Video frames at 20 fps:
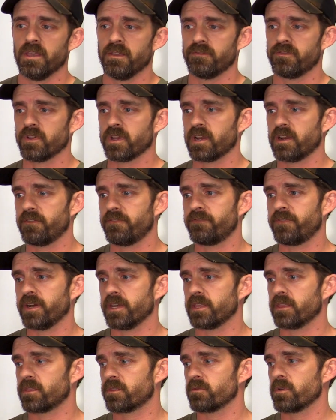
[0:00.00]
If you're going to
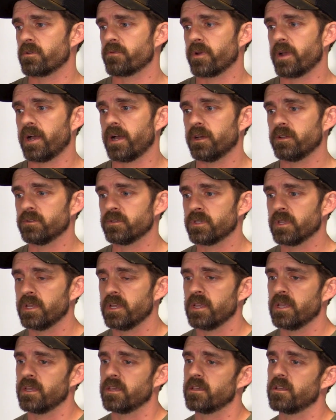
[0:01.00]
fight 3 rounds,
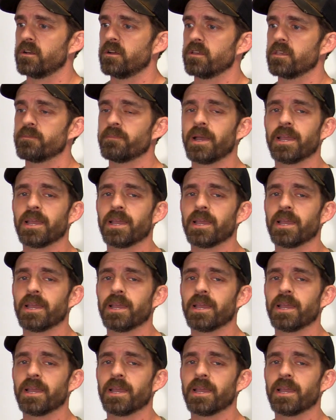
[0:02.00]
you